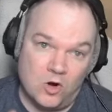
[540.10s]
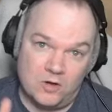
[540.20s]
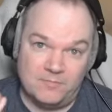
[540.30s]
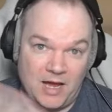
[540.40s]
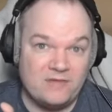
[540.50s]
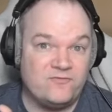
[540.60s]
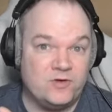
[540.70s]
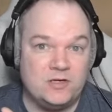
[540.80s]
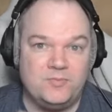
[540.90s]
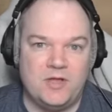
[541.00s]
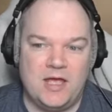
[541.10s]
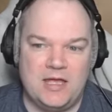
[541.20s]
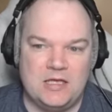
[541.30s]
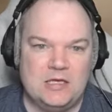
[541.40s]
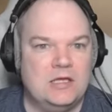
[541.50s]
on my free to
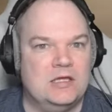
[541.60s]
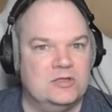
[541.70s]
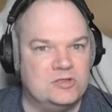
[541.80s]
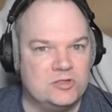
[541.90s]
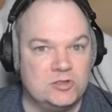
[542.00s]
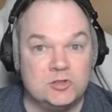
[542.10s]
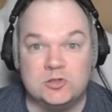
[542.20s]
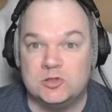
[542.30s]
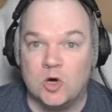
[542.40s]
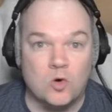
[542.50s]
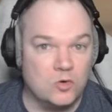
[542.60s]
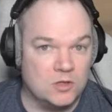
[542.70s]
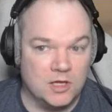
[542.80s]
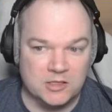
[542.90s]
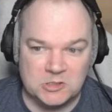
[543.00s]
play is so
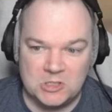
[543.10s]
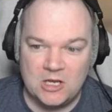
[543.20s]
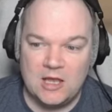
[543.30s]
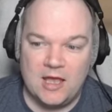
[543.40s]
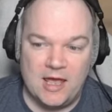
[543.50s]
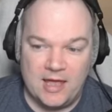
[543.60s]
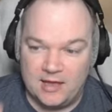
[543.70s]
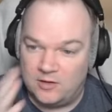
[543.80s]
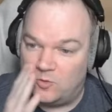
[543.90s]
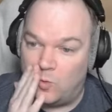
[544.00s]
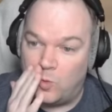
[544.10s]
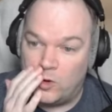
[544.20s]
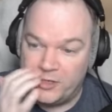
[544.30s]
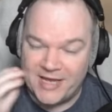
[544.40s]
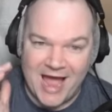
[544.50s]
clutch and
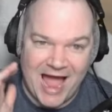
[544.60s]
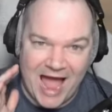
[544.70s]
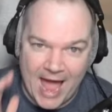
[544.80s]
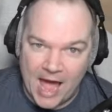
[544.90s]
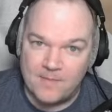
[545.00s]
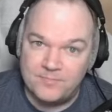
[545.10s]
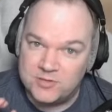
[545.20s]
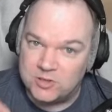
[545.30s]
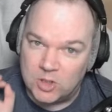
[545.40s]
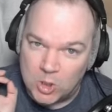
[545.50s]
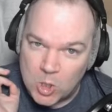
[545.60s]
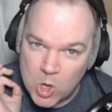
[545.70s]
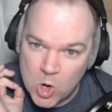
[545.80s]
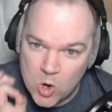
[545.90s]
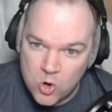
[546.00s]
would
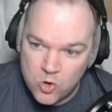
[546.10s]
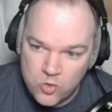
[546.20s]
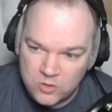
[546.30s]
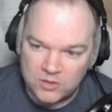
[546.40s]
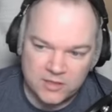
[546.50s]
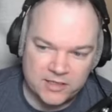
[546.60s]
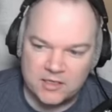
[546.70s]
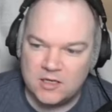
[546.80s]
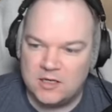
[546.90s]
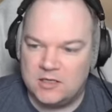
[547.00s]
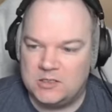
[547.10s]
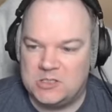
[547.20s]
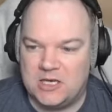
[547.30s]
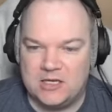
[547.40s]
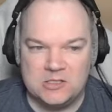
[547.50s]
absolutely
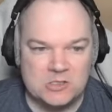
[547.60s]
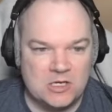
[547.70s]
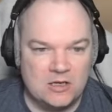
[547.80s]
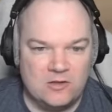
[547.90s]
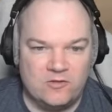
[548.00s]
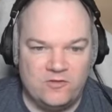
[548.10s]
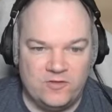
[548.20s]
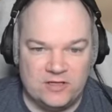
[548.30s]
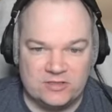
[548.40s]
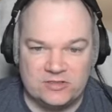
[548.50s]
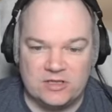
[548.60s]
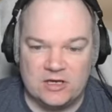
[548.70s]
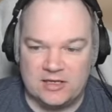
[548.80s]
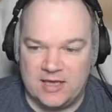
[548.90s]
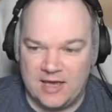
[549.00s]
change this
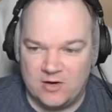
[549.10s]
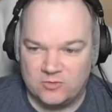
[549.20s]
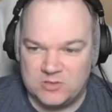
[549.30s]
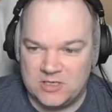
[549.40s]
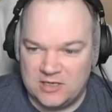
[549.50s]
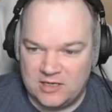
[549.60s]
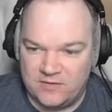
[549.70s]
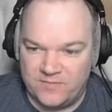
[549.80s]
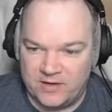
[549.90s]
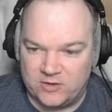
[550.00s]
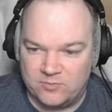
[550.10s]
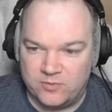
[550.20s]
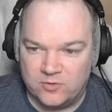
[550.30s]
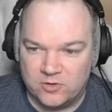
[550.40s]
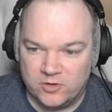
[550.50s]
account if I could
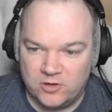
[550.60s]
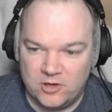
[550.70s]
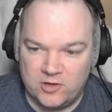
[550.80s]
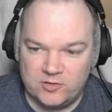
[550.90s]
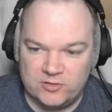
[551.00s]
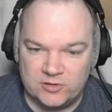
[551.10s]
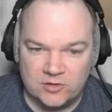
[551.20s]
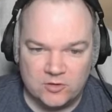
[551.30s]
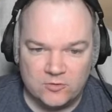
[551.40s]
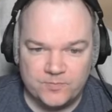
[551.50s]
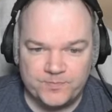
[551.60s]
pull her. So,